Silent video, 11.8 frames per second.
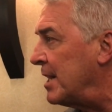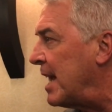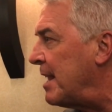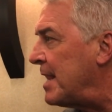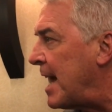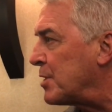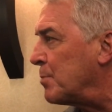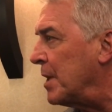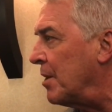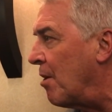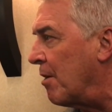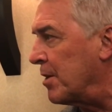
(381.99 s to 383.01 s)
And that's
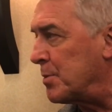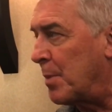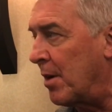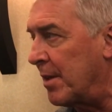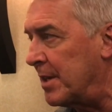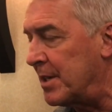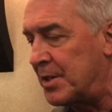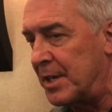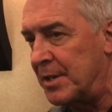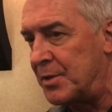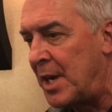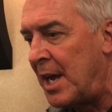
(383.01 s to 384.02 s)
been the hardest part of this,
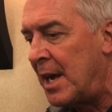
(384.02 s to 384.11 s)
is